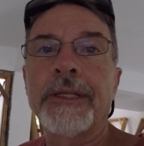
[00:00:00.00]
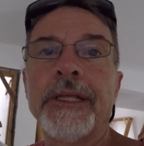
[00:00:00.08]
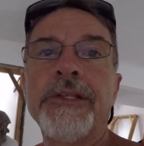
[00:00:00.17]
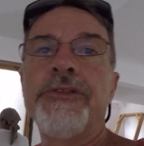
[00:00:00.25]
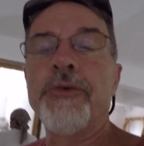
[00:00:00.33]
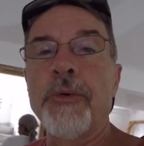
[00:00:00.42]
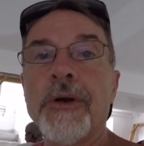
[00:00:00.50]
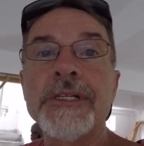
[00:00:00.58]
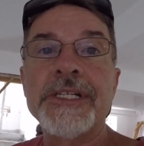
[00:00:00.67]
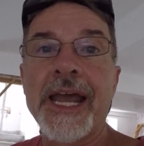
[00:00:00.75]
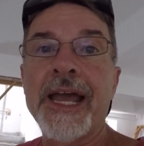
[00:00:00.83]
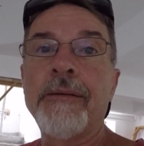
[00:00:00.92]
the door
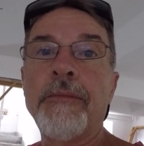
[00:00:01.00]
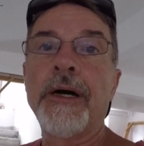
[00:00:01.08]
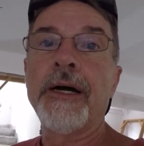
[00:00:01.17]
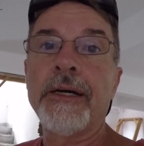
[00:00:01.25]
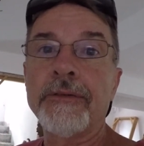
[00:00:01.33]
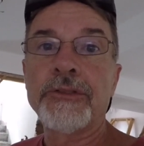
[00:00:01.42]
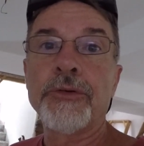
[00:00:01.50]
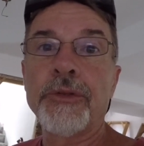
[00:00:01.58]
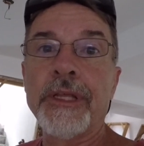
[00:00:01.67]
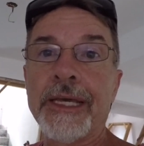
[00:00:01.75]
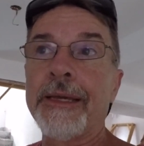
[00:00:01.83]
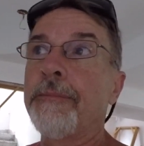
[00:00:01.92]
jamb to
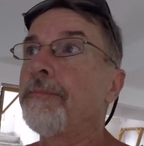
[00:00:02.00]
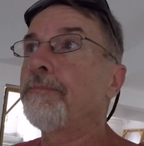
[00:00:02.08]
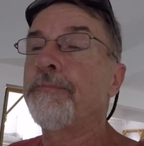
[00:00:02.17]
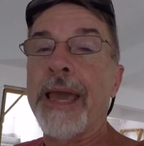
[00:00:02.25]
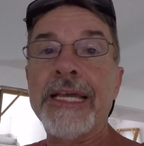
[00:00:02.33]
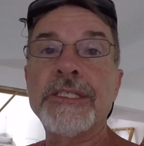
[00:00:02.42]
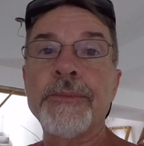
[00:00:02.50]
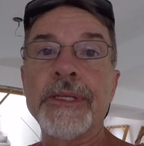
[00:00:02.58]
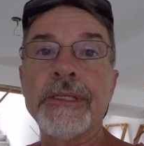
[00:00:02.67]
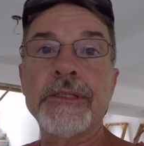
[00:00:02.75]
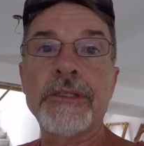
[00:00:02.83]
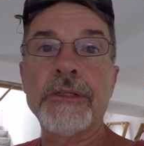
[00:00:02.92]
the
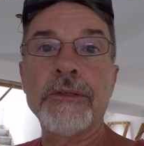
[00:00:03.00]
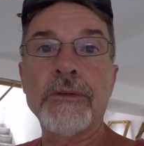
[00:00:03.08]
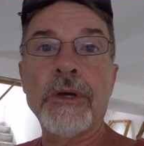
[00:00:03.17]
basement